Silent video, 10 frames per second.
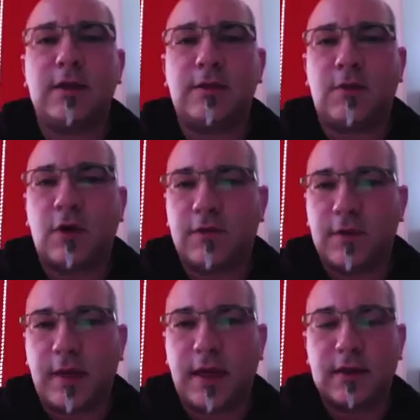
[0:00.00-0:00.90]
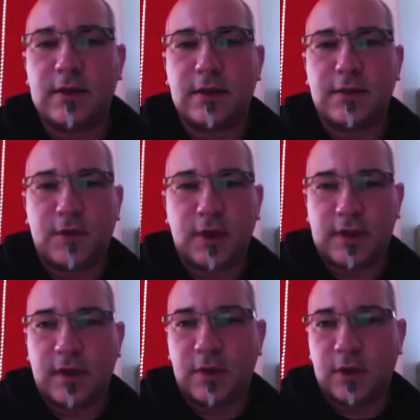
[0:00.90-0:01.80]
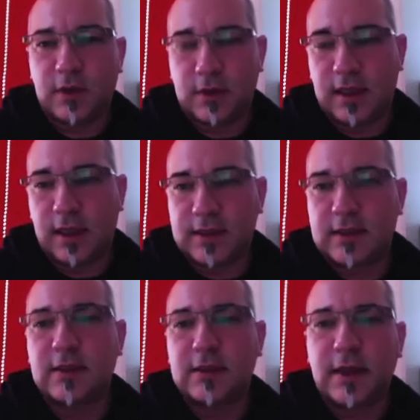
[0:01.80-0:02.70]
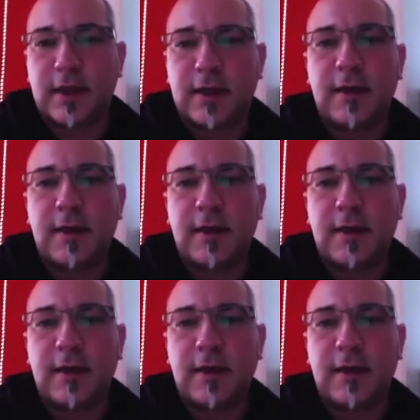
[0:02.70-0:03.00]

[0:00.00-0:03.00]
One of the backends is, for example, the Elastic Stack.